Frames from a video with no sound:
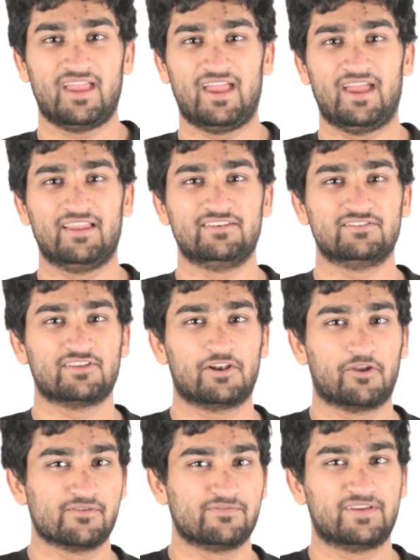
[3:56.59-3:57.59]
And a
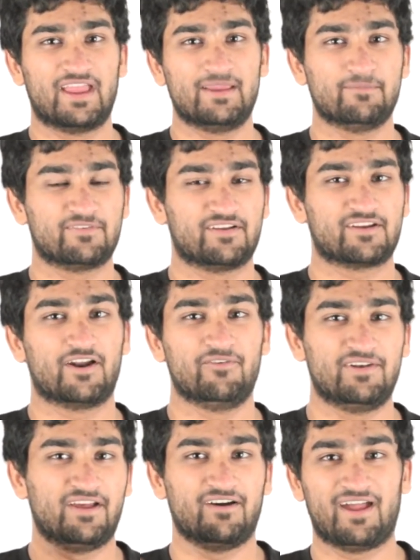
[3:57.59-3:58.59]
lot of games that
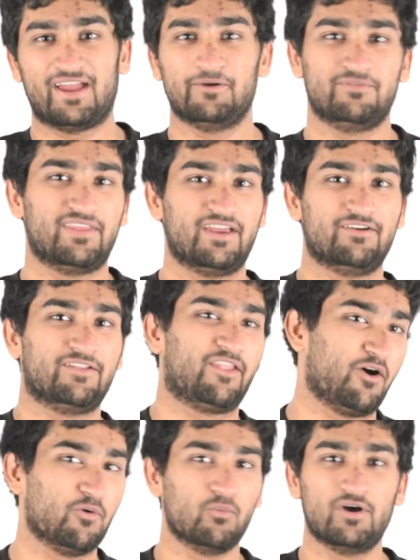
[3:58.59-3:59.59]
currently are out there and
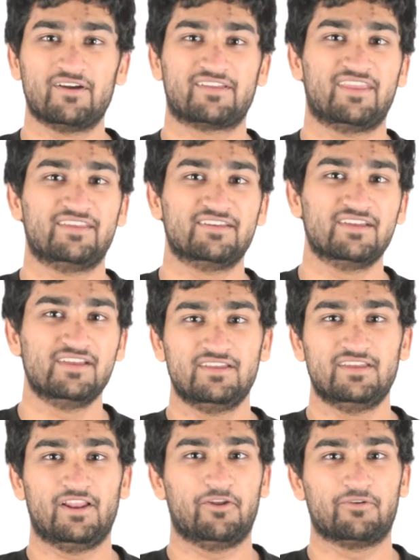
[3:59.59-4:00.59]
are working,
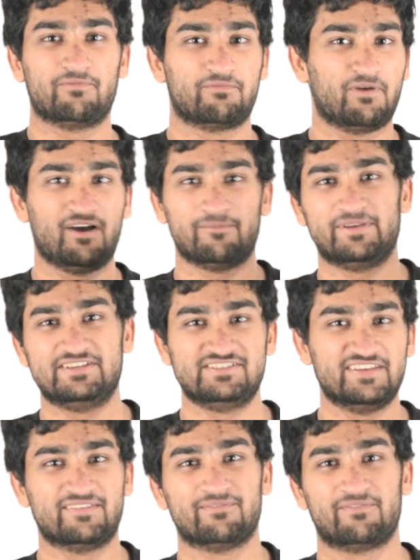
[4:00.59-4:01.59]
a lot of
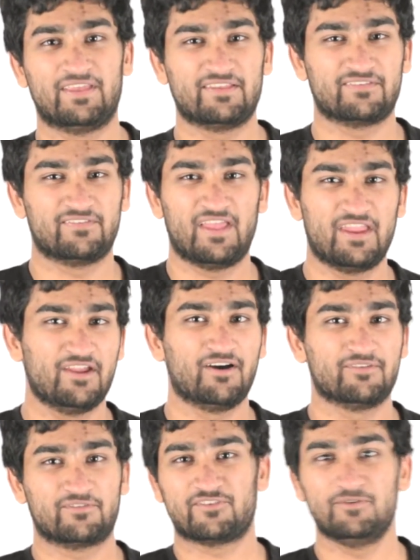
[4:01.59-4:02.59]
RPGs and things, they
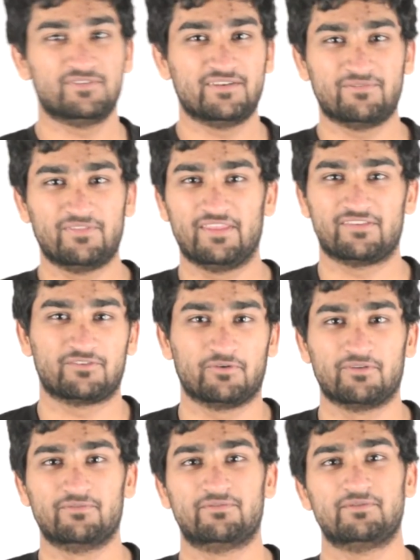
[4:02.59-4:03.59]
aren't suited for this
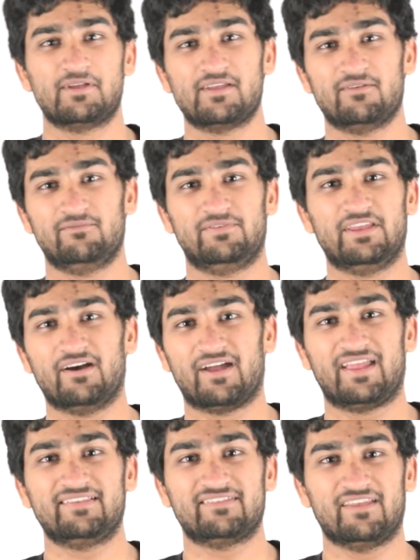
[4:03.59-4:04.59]
sort of VR
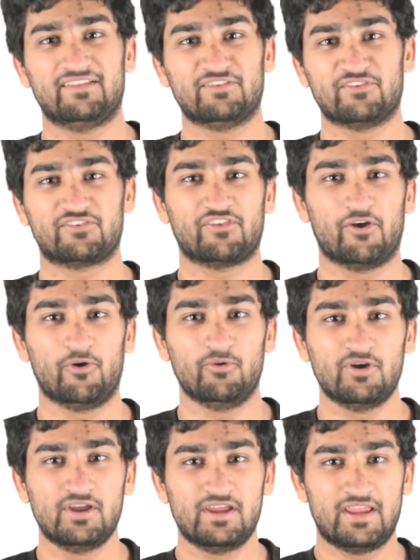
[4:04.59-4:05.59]
headset. And
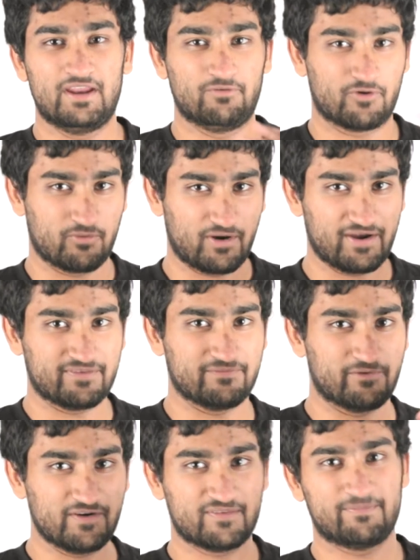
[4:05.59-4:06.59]
so it requires a
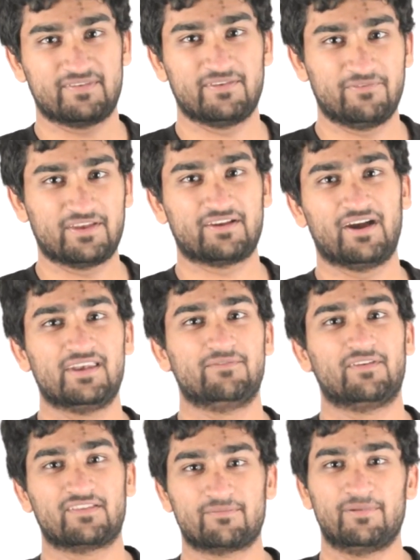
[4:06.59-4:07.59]
very specific kind
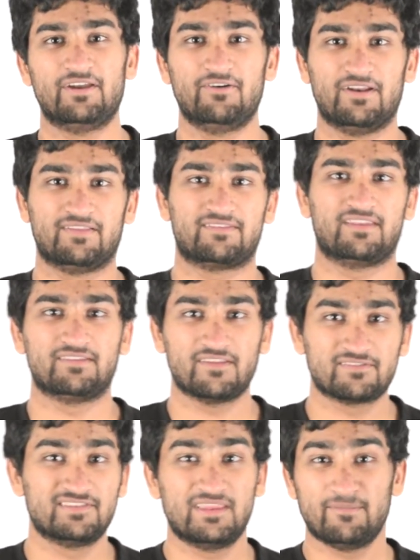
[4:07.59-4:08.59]
of experience, and it
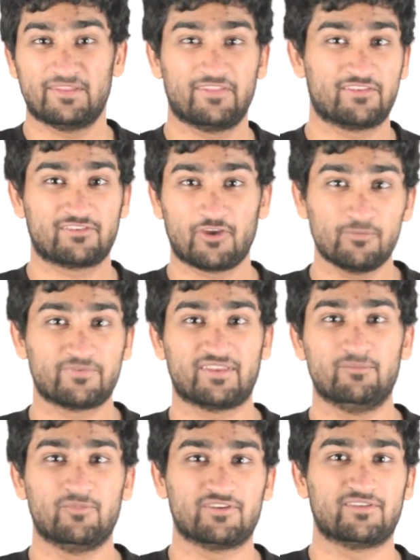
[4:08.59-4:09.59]
does limit the scope
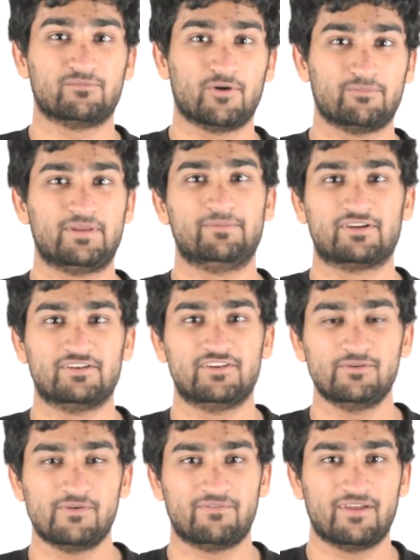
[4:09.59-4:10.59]
somewhat of what people can
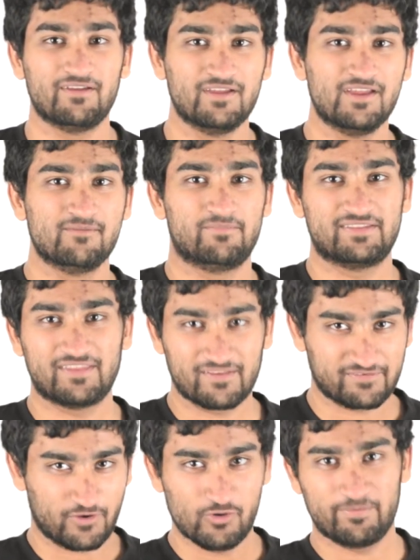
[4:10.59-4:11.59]
do with it, but it
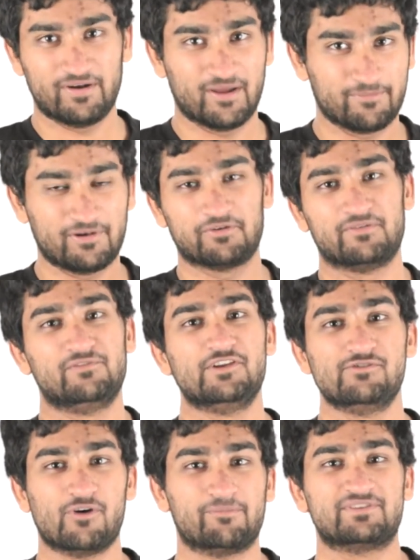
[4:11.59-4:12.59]
does open up a lot of
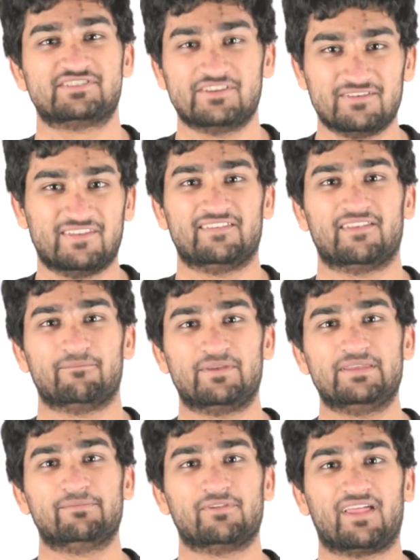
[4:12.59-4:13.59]
new opportunities that
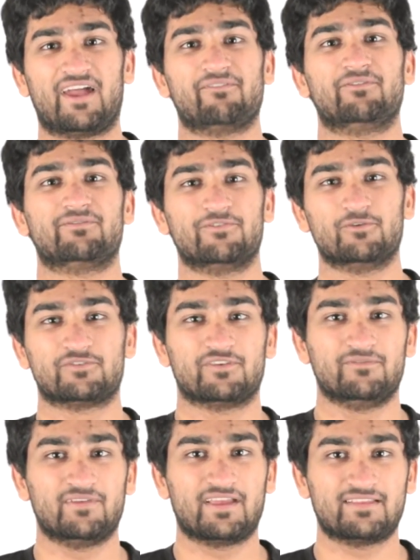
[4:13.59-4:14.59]
people haven't thought
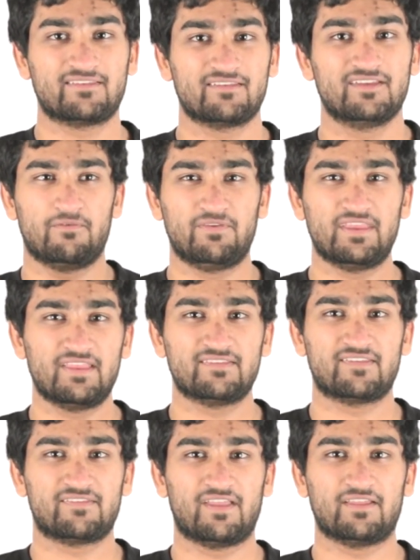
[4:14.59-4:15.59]
of yet. The thing
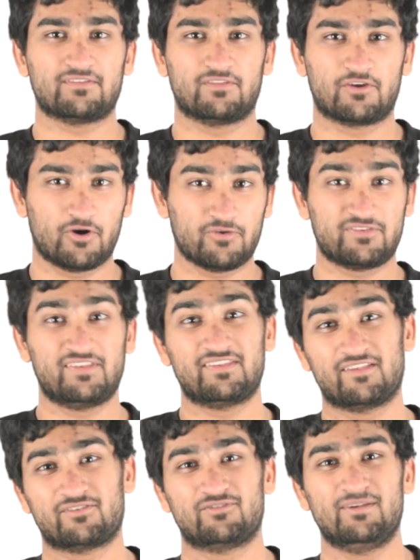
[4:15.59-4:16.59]
is that the cost
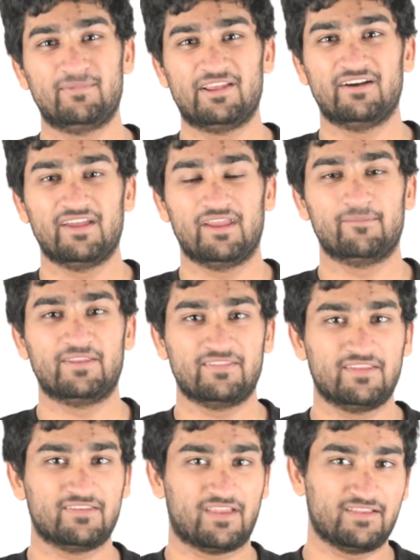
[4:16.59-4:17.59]
is extremely high. I
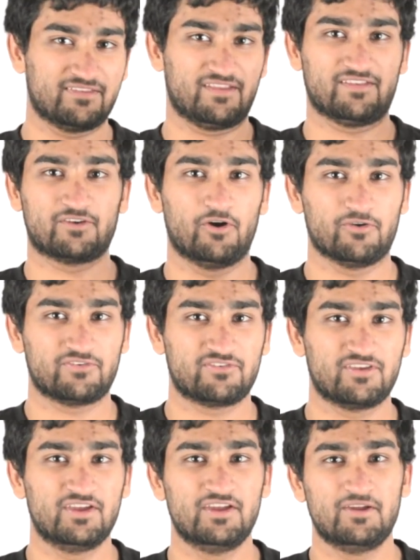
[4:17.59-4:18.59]
mean, these headsets cost
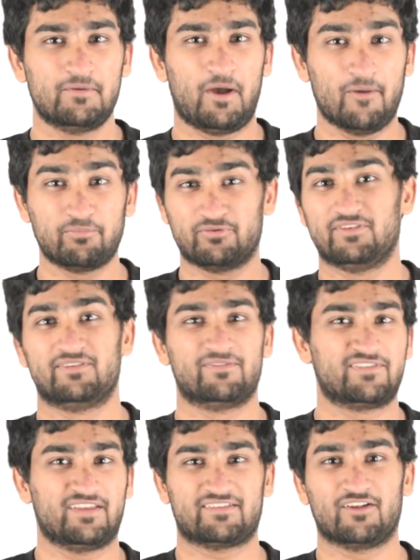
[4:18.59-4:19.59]
upwards of
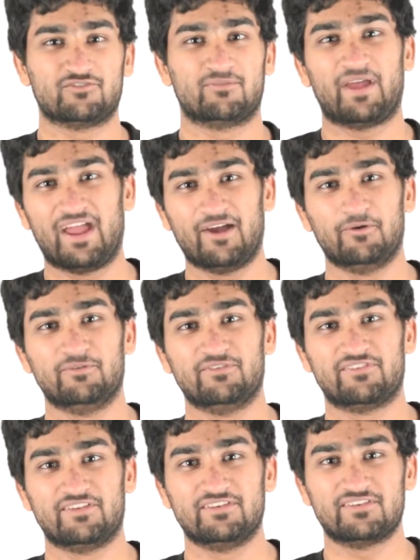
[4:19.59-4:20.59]

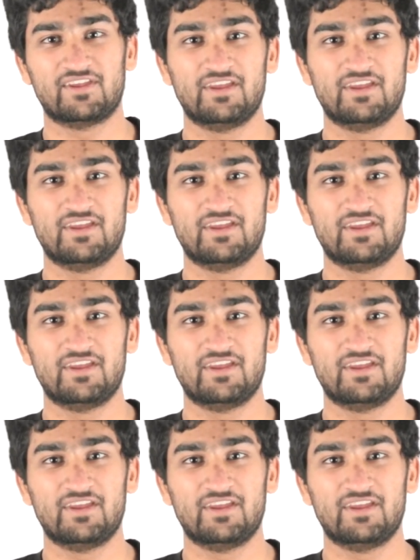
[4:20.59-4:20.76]
£600, and